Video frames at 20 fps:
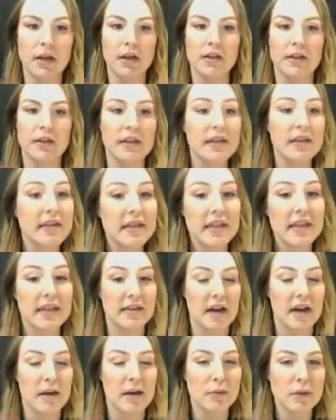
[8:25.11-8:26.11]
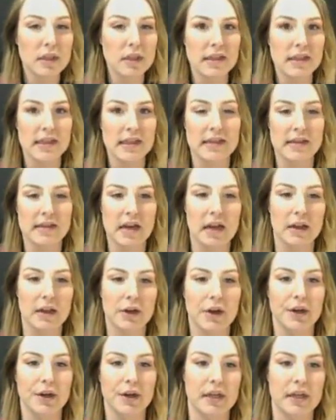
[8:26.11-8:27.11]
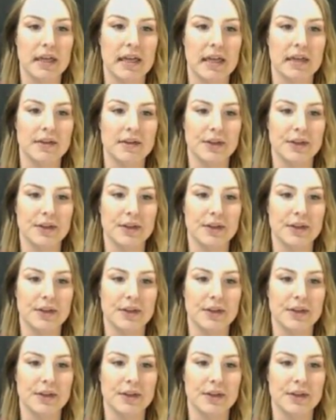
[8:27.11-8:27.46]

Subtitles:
So this is an example. You can see it's color-coded here.